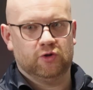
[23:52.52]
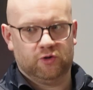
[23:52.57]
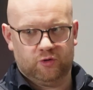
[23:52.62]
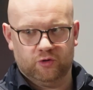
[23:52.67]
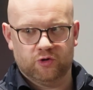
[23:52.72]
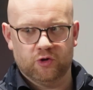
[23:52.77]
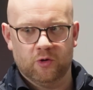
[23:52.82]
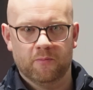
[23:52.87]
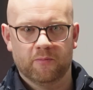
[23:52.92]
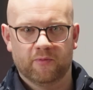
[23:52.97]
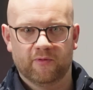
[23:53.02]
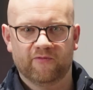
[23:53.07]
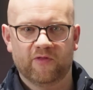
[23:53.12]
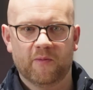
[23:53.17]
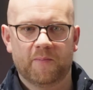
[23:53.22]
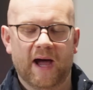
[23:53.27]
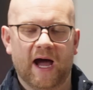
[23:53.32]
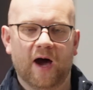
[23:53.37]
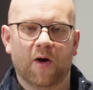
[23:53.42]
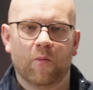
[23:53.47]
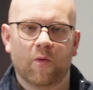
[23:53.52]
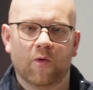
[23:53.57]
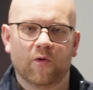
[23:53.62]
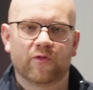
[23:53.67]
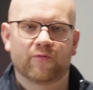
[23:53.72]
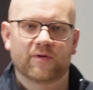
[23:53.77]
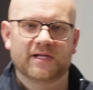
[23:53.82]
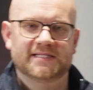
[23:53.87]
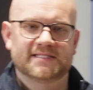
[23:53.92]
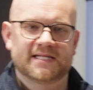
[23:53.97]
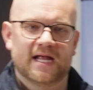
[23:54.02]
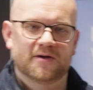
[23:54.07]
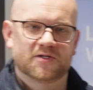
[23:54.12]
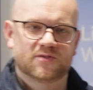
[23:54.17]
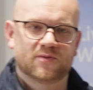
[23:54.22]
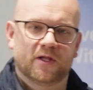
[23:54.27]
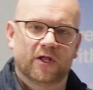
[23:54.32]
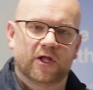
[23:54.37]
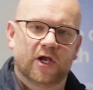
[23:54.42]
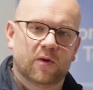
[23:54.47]
good number of the Powerwall 3s now
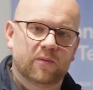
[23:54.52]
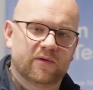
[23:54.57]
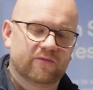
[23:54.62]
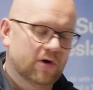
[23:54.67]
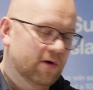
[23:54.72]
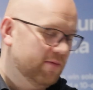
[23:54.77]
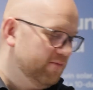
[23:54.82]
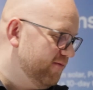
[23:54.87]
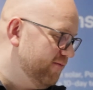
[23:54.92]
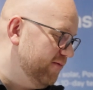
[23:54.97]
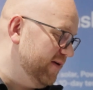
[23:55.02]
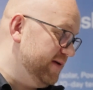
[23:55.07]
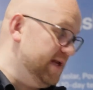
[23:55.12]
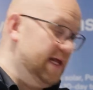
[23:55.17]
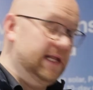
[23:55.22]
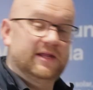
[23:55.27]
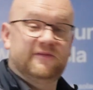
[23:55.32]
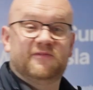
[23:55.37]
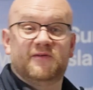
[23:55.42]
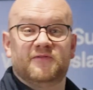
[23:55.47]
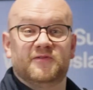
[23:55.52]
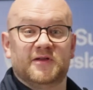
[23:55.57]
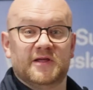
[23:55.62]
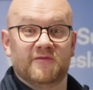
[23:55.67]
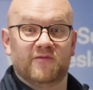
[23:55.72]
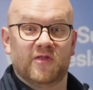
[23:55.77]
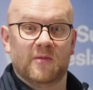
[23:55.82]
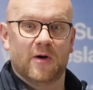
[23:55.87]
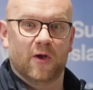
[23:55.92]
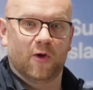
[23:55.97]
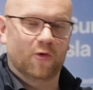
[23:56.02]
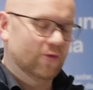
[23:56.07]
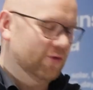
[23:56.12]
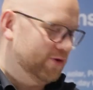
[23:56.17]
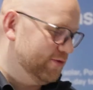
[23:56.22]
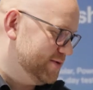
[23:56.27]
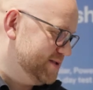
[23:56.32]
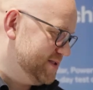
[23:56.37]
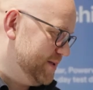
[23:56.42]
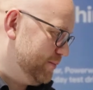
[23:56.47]
as well. I know we've got nearly 50 of them on
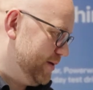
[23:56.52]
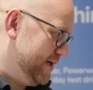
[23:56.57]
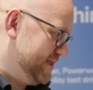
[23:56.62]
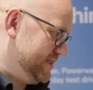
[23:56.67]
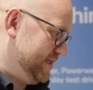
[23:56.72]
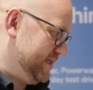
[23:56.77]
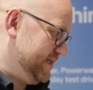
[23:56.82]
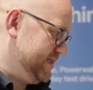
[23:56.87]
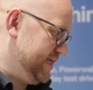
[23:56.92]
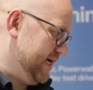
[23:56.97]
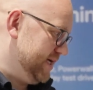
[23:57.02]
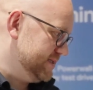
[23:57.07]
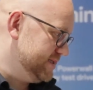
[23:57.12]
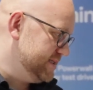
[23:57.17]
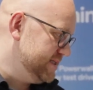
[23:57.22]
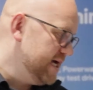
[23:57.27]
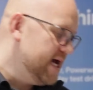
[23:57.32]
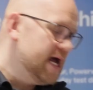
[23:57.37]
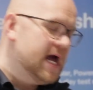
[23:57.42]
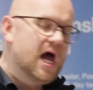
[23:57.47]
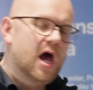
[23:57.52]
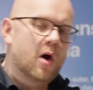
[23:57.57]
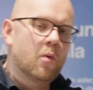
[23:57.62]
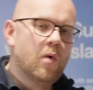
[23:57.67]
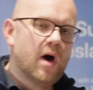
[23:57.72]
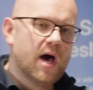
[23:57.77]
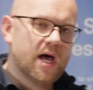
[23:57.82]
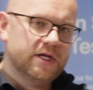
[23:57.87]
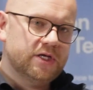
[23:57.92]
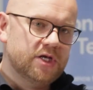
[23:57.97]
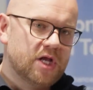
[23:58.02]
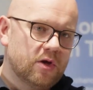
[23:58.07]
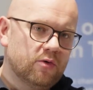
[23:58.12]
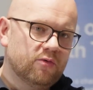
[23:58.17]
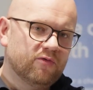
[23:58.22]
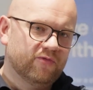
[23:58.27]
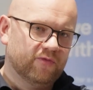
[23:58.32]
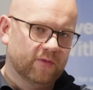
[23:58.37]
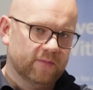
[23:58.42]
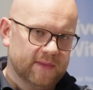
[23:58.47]
order as it presently stands. And what I
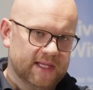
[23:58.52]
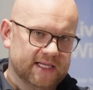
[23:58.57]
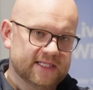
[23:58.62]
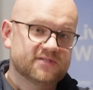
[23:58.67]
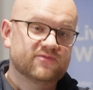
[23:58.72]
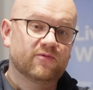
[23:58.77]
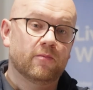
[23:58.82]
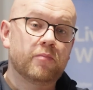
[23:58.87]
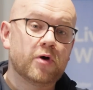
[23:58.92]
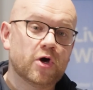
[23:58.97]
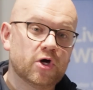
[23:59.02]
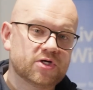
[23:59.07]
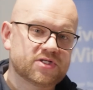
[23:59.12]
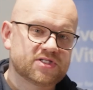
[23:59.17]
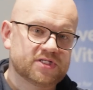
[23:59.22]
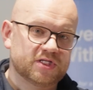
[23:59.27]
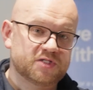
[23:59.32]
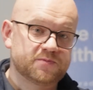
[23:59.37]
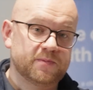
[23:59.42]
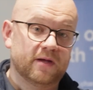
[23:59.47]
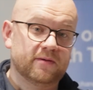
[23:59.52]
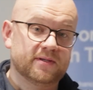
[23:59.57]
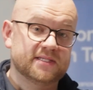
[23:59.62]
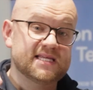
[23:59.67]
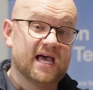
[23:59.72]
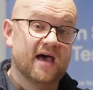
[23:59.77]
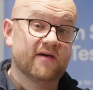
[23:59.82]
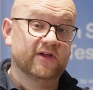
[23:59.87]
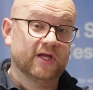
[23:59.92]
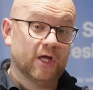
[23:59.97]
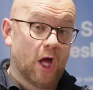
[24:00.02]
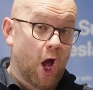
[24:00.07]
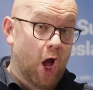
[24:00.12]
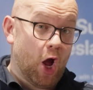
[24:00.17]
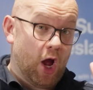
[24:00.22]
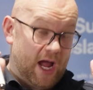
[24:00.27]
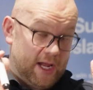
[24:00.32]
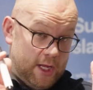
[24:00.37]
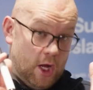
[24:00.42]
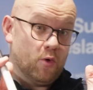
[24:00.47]
know from this, from personal experience,
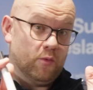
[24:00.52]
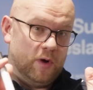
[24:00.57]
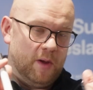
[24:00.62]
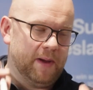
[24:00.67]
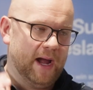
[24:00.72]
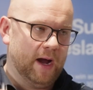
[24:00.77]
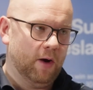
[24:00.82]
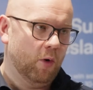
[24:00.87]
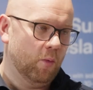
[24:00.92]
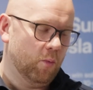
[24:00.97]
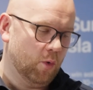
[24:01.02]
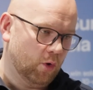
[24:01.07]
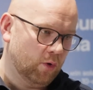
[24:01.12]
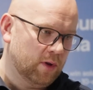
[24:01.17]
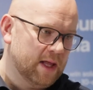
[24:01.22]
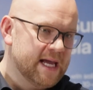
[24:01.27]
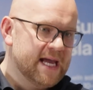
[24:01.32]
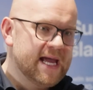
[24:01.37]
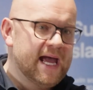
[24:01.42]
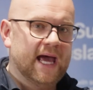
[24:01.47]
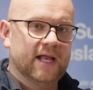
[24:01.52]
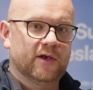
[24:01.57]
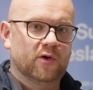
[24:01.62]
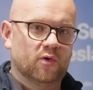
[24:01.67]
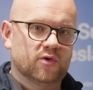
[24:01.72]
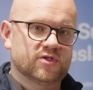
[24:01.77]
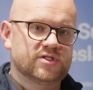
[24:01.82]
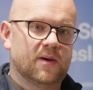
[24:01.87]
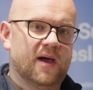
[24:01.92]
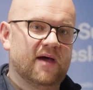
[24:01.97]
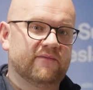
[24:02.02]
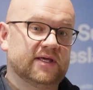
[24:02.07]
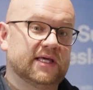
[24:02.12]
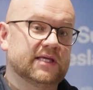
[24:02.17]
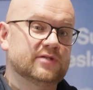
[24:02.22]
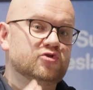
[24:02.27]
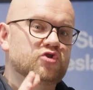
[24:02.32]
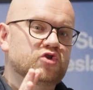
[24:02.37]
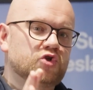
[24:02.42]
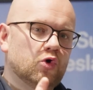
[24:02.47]
I own a Powerwall and also
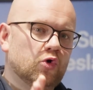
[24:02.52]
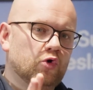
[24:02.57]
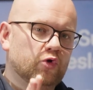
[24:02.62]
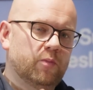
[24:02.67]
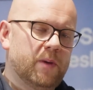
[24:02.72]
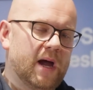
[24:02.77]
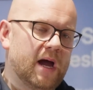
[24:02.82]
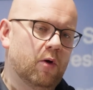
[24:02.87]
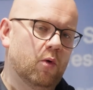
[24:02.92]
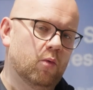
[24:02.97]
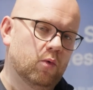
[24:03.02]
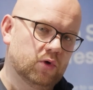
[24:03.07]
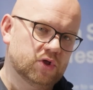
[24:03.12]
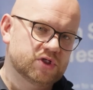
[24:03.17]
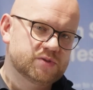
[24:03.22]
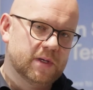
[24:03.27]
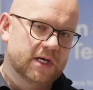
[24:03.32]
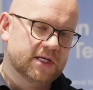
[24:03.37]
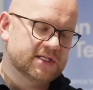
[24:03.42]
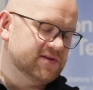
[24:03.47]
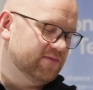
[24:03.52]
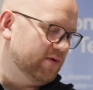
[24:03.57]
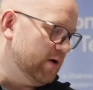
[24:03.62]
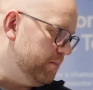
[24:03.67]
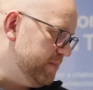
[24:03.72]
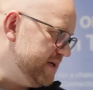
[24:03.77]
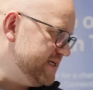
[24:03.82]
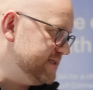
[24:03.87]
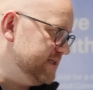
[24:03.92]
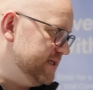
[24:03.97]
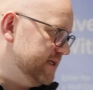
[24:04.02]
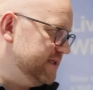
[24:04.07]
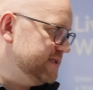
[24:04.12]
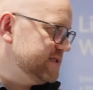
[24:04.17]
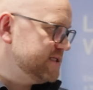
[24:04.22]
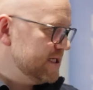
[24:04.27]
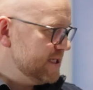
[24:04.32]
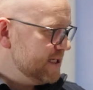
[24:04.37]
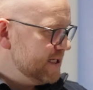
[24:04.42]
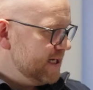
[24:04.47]
having installed Powerwall as part of our
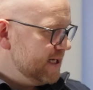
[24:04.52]
business,